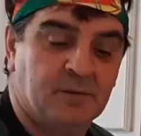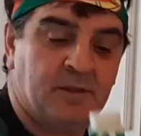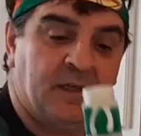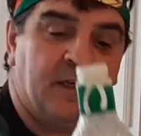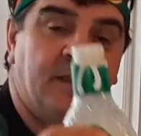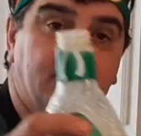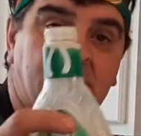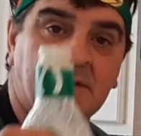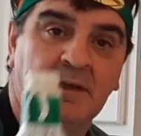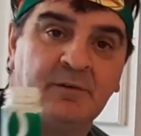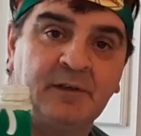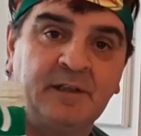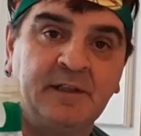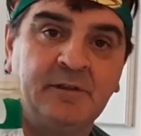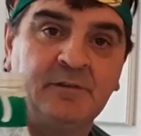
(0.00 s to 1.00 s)
Okay, now we're
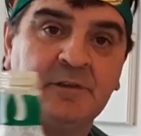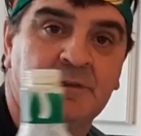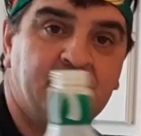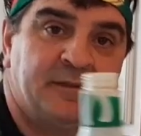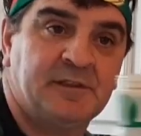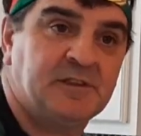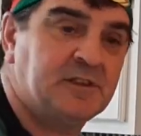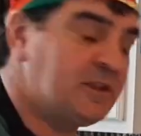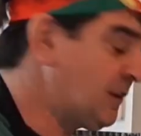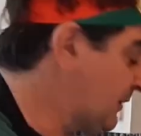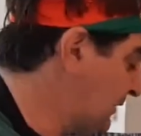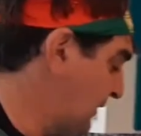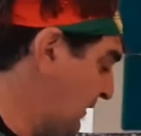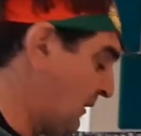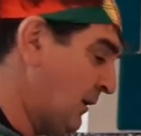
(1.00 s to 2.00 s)
gonna hit it with a little bit of chicken.
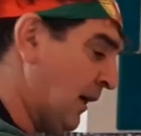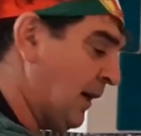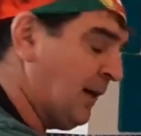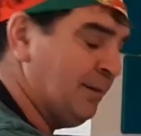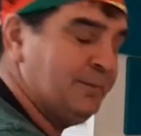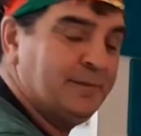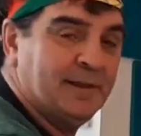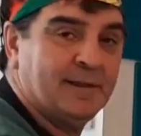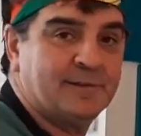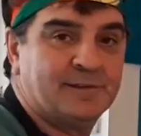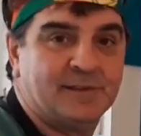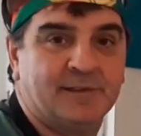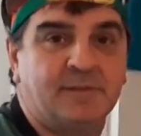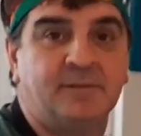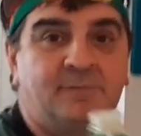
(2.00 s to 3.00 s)

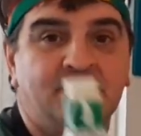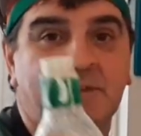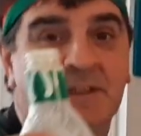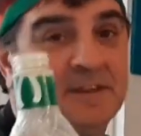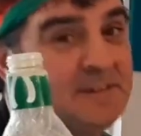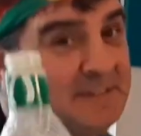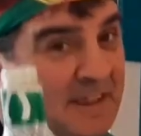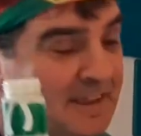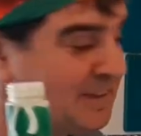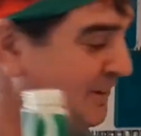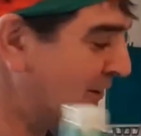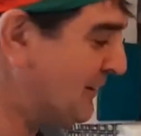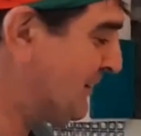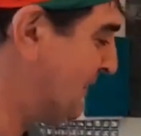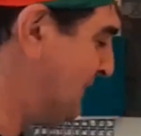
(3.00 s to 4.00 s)
Italian salad
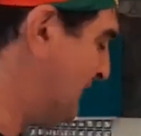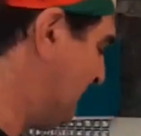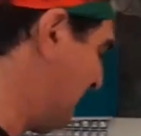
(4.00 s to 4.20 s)
dressing.